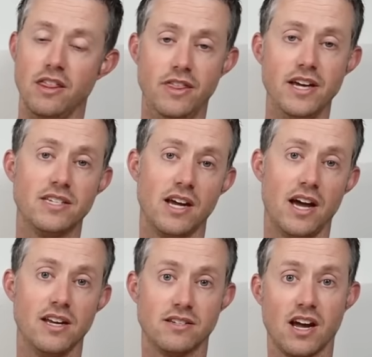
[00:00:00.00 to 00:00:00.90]
this
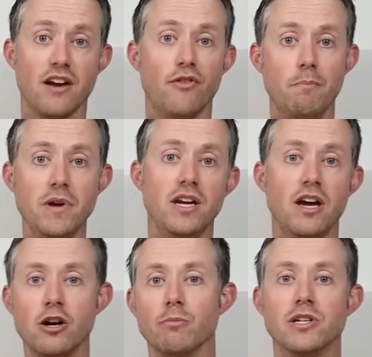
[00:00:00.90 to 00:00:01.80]
as kind of a
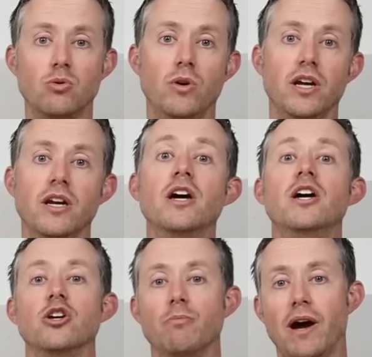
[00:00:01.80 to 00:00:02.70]
mediator between
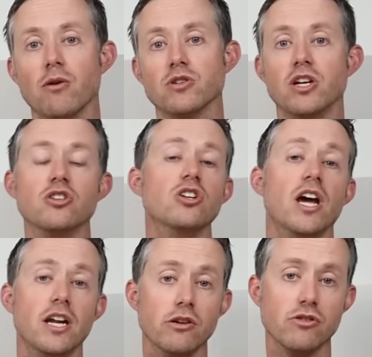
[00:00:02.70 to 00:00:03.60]
your power station
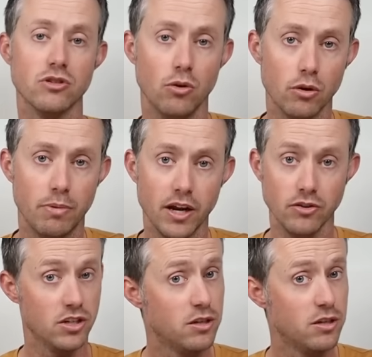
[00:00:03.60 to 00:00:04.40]
and your solar panels,